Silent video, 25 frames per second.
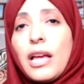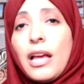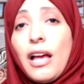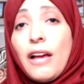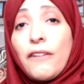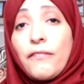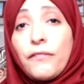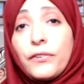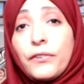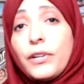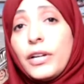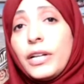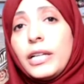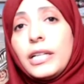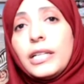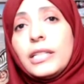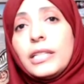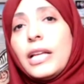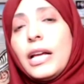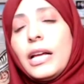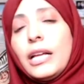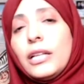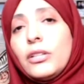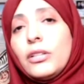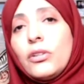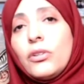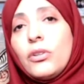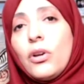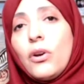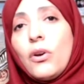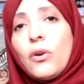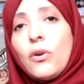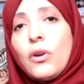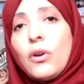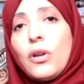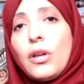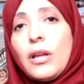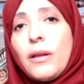afraid, and, you
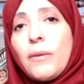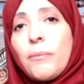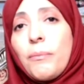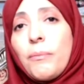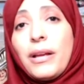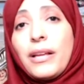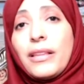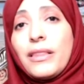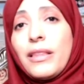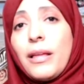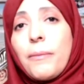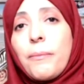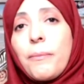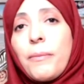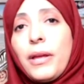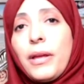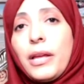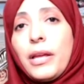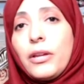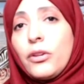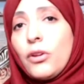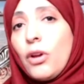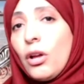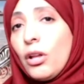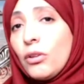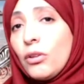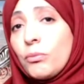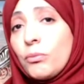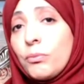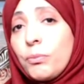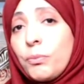know, make them, you know,